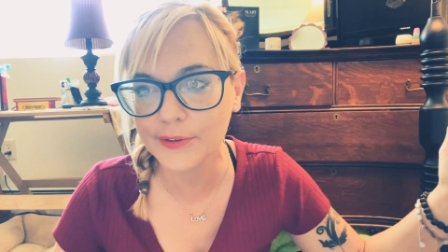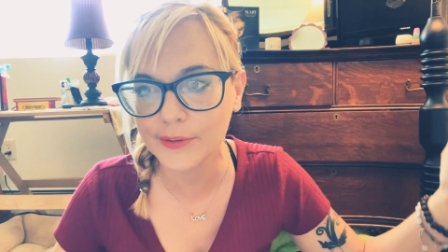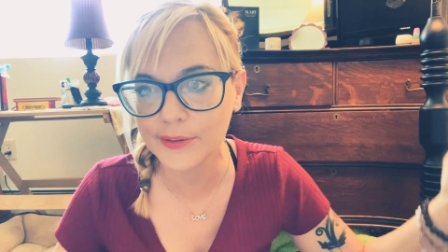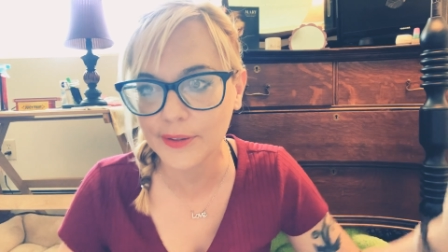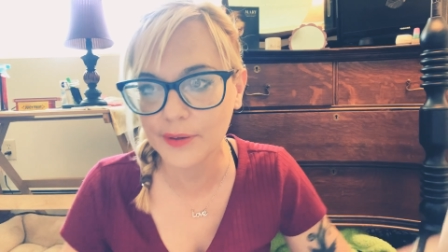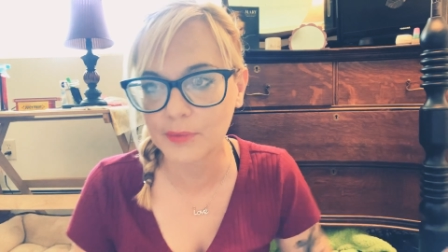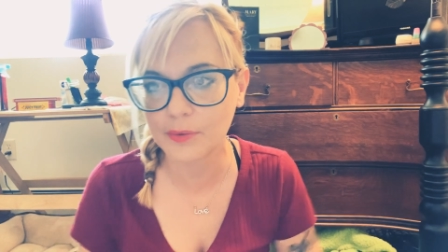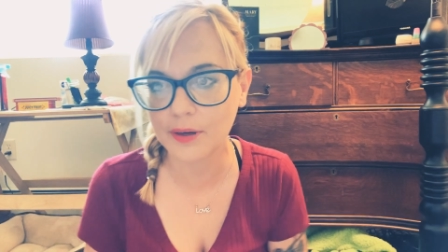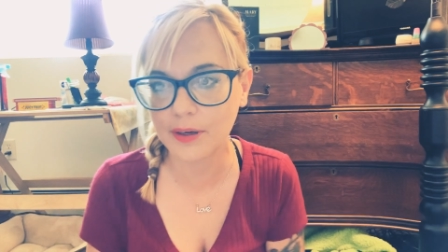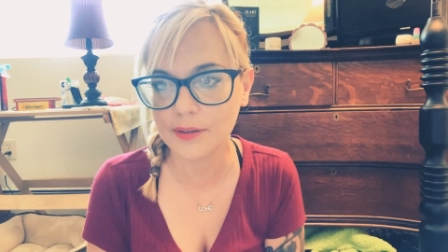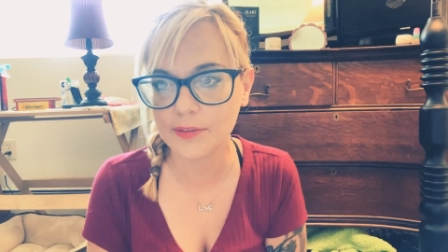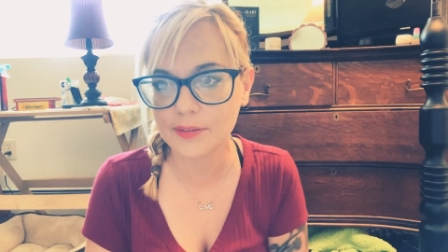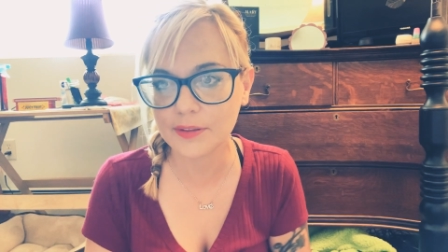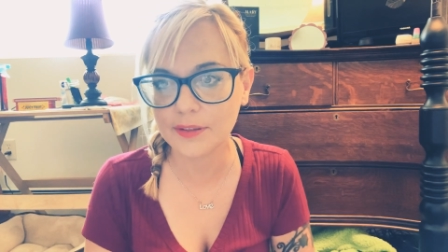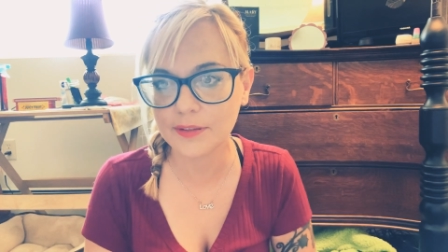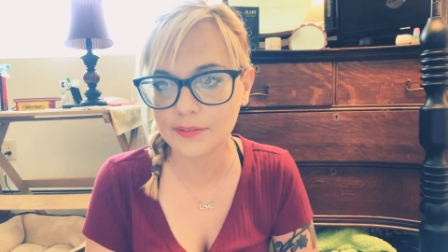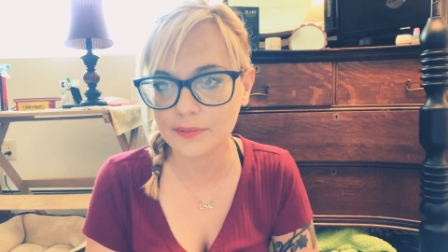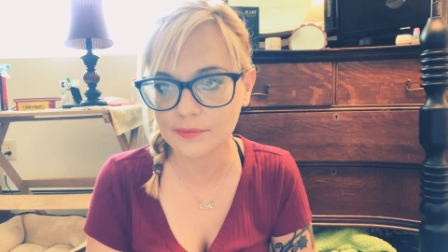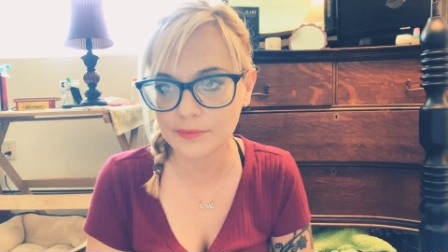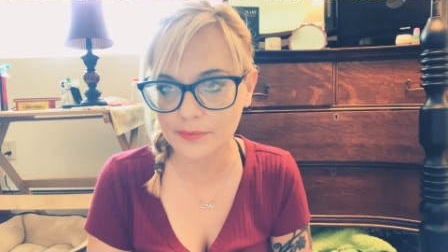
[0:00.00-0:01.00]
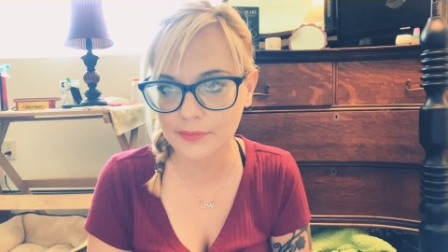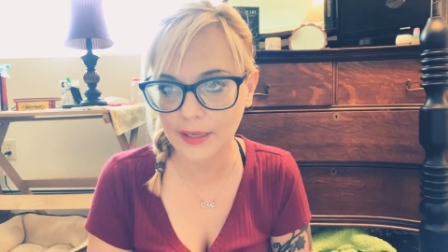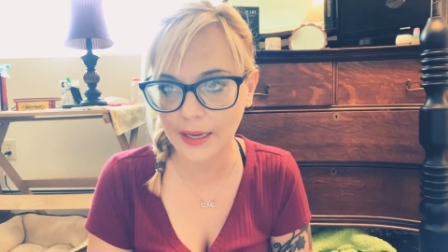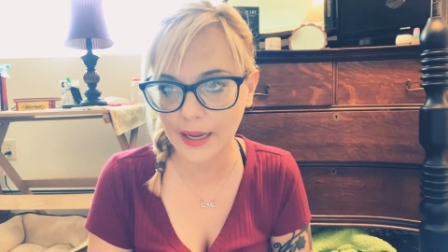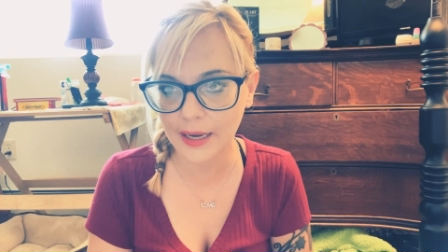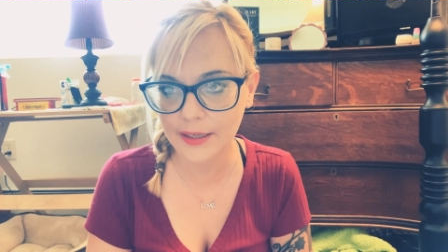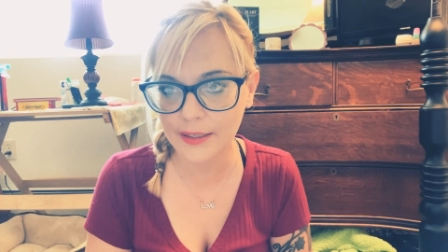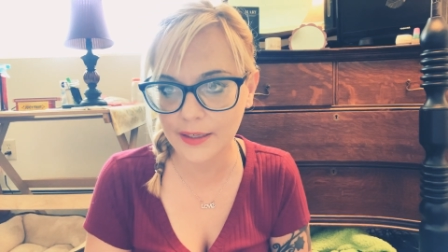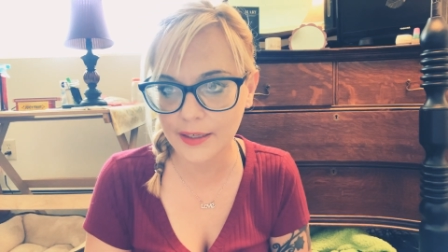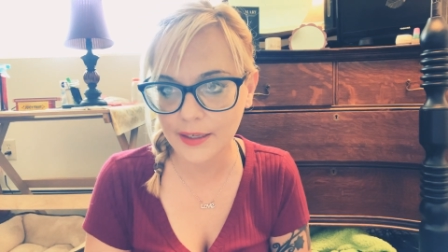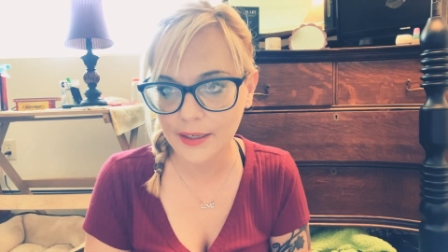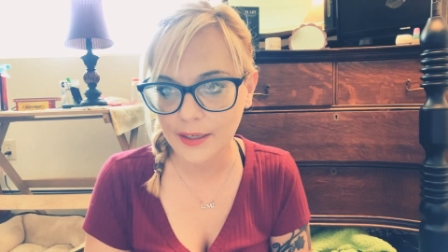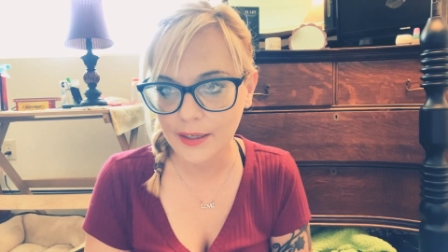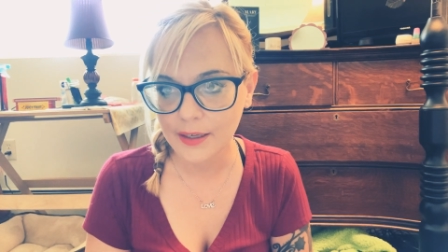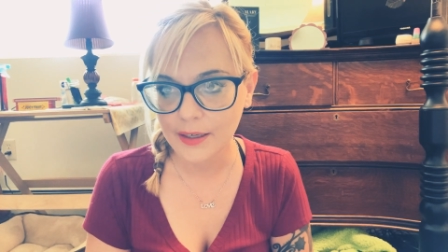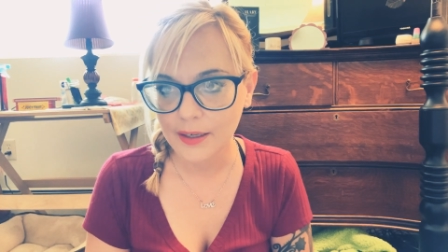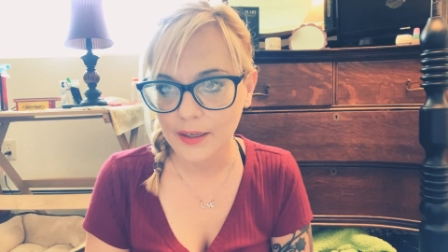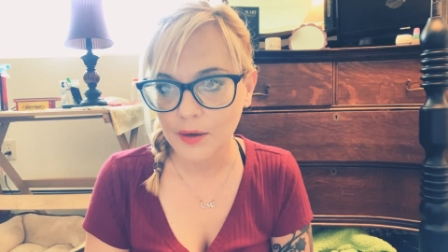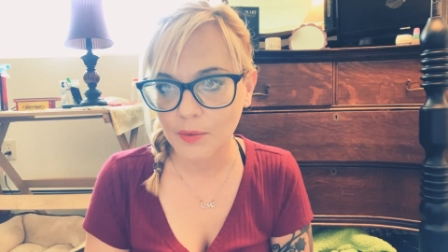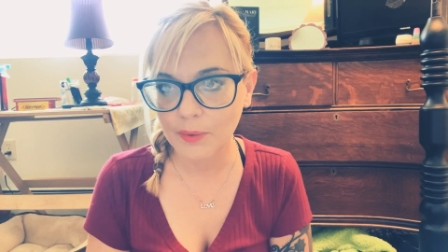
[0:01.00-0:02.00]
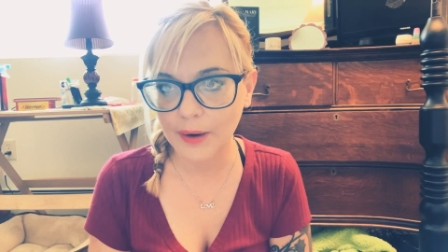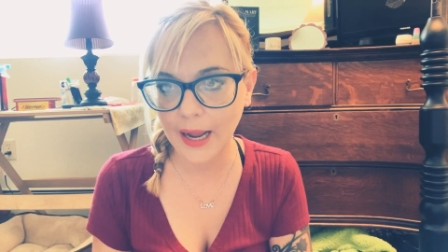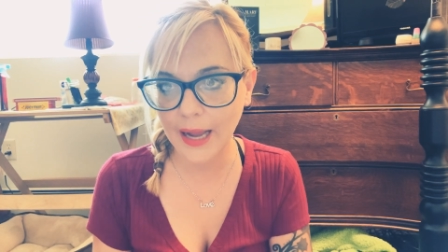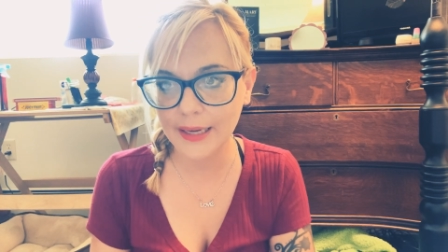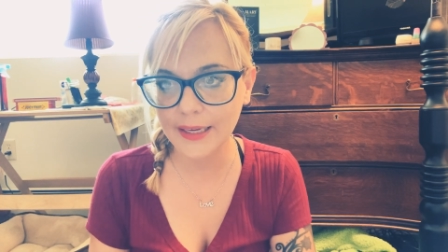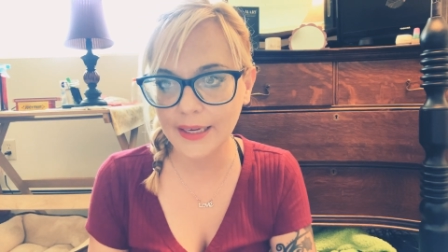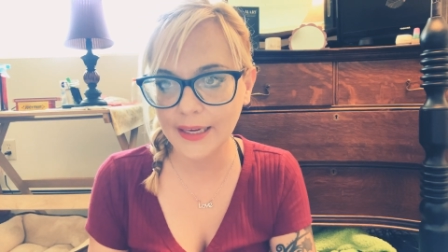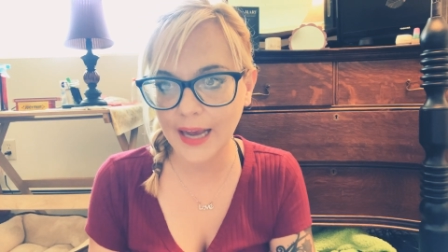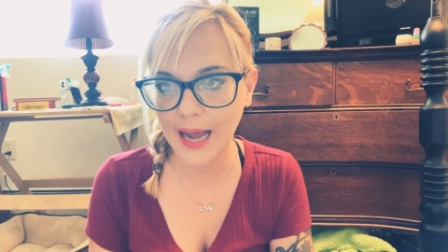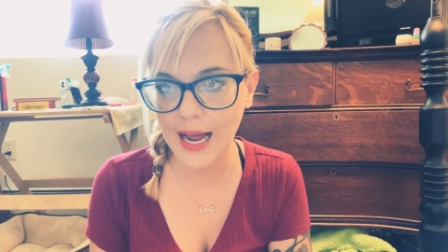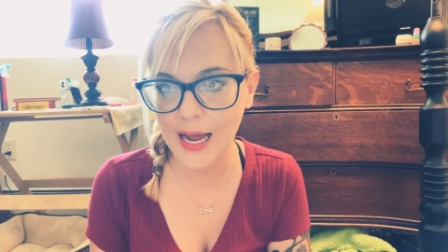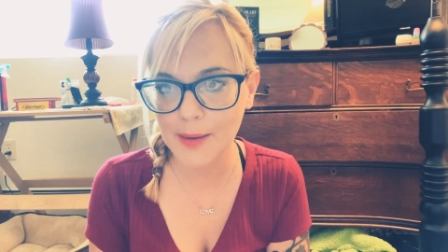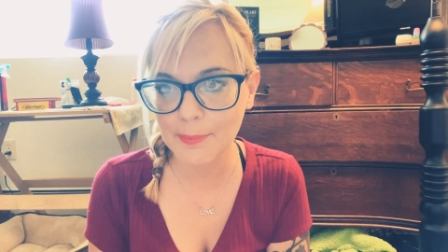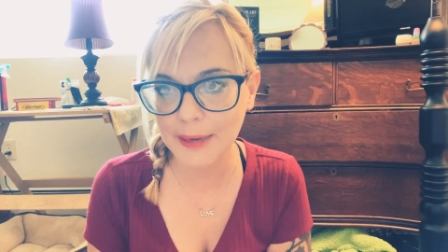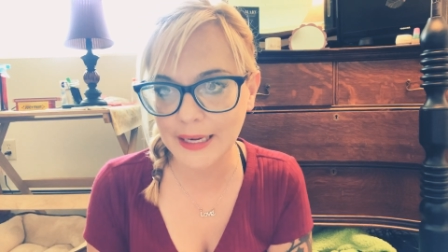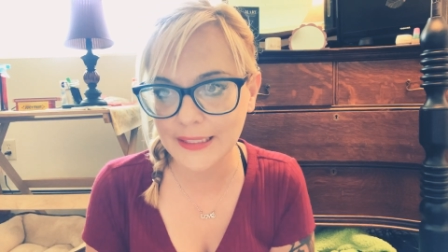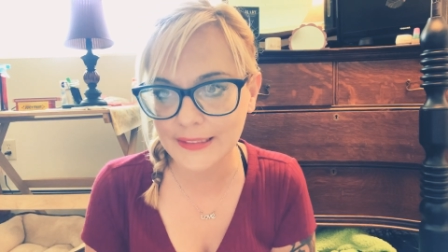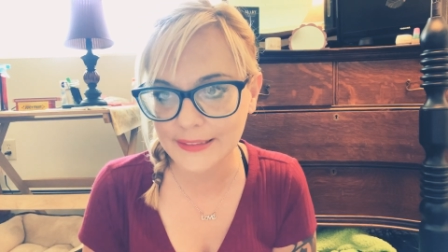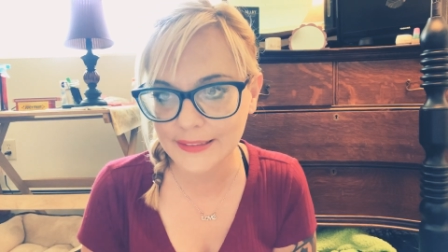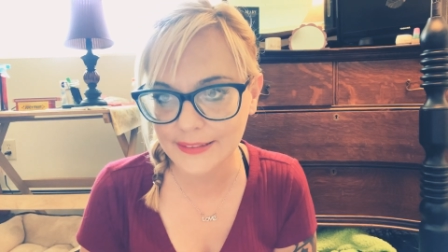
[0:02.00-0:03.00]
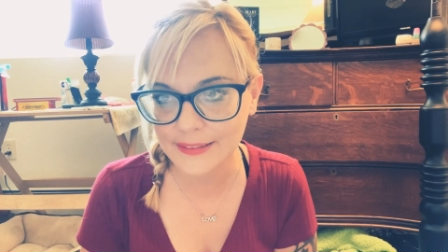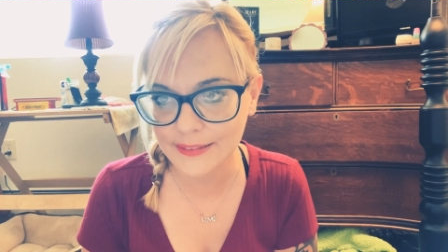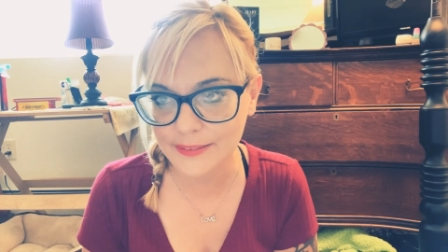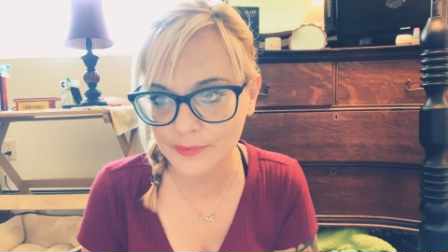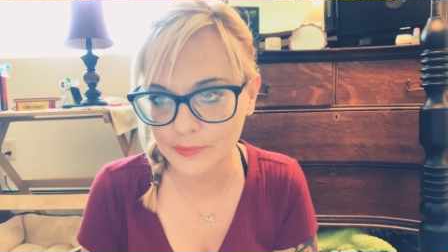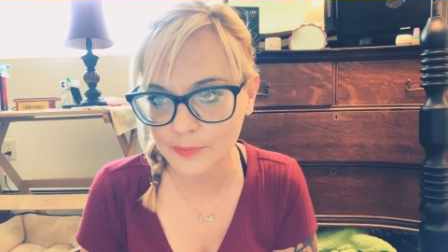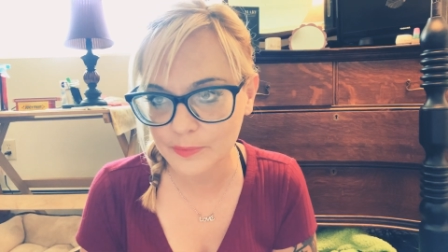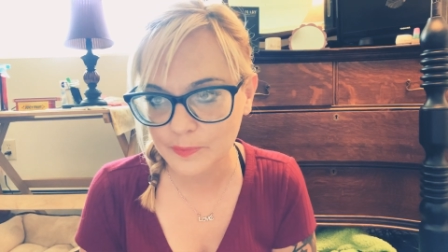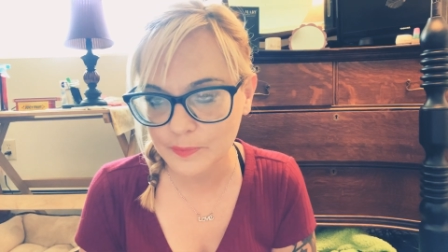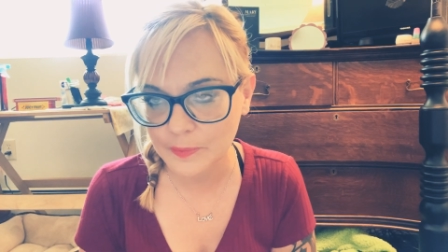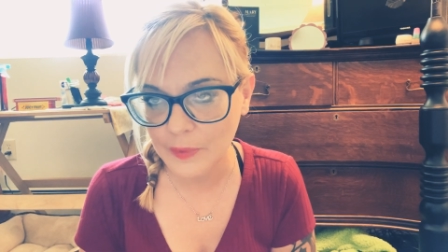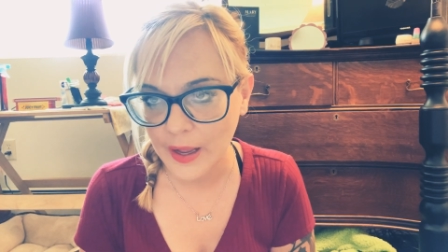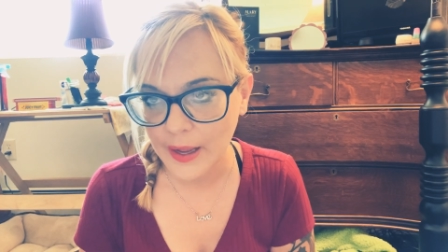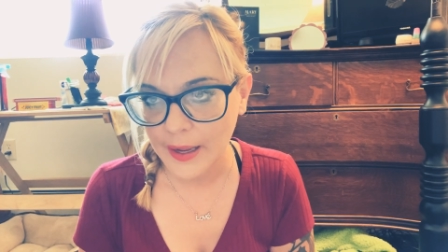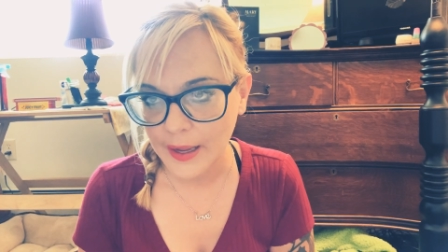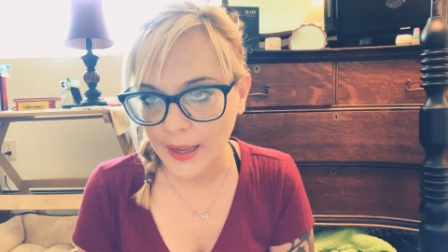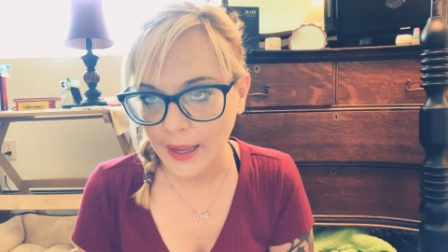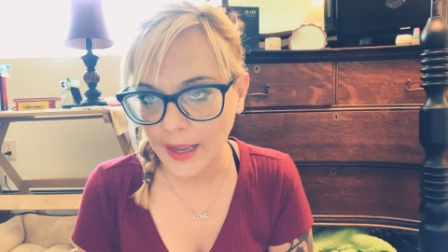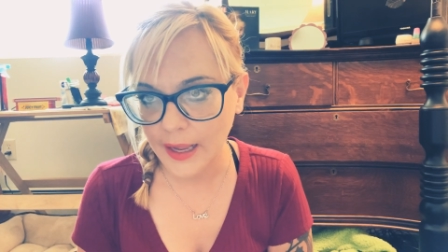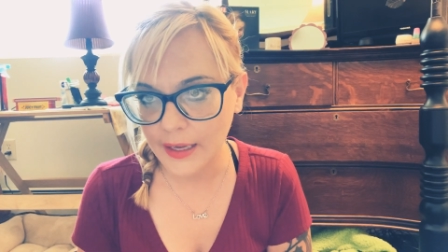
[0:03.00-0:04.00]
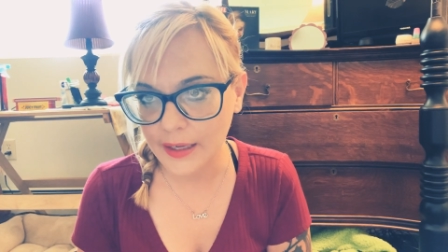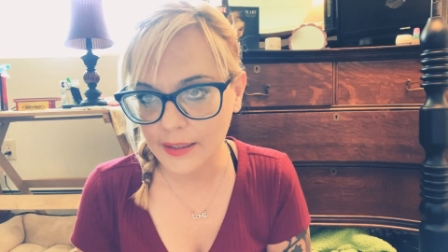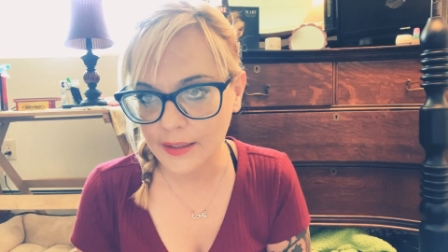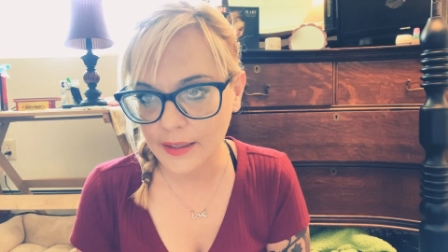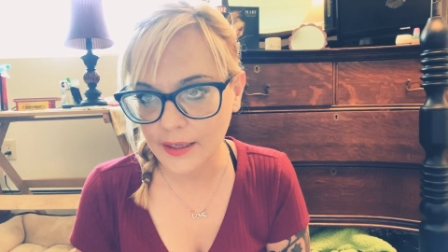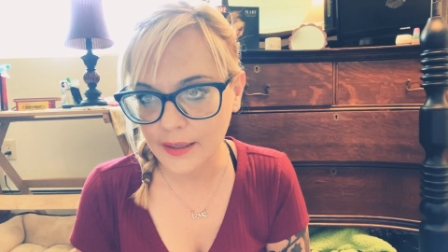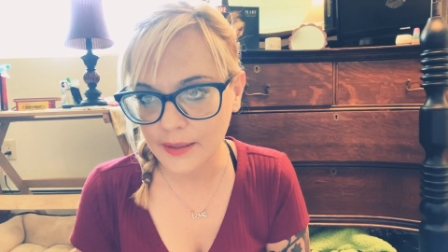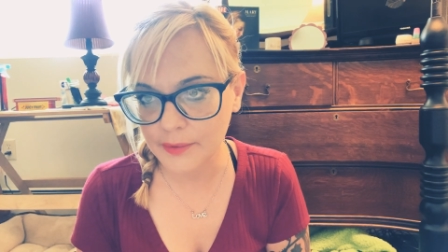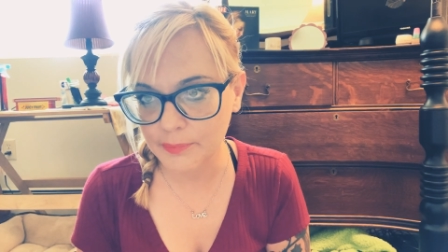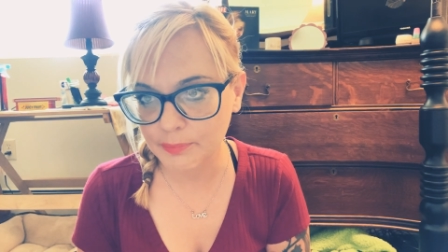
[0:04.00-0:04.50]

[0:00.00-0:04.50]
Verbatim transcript: in the world? And when I get comments and, and, and